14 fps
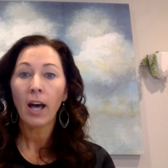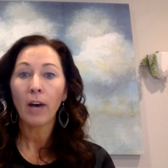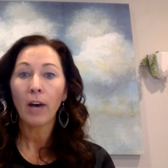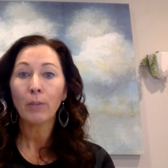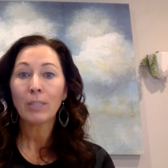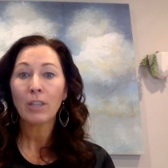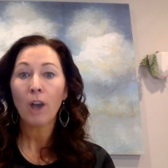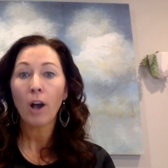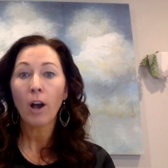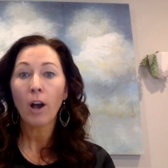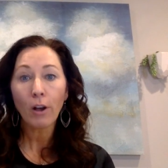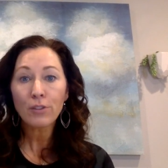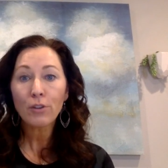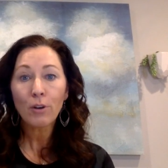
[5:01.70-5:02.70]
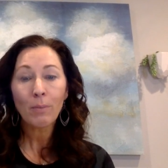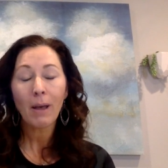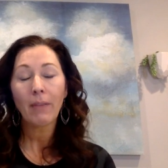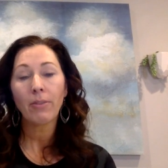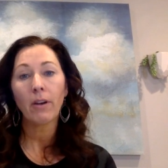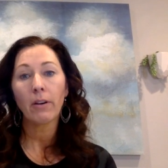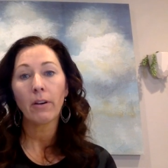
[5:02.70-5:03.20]
We talk also
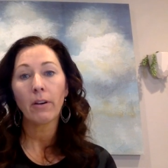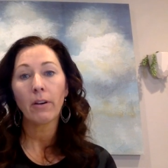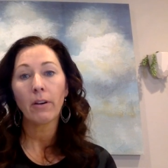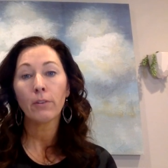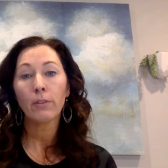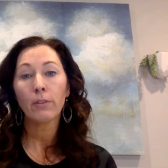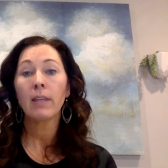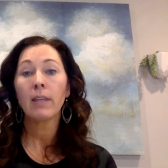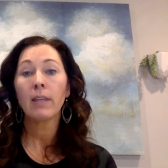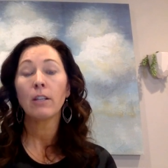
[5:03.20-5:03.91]
about the earth in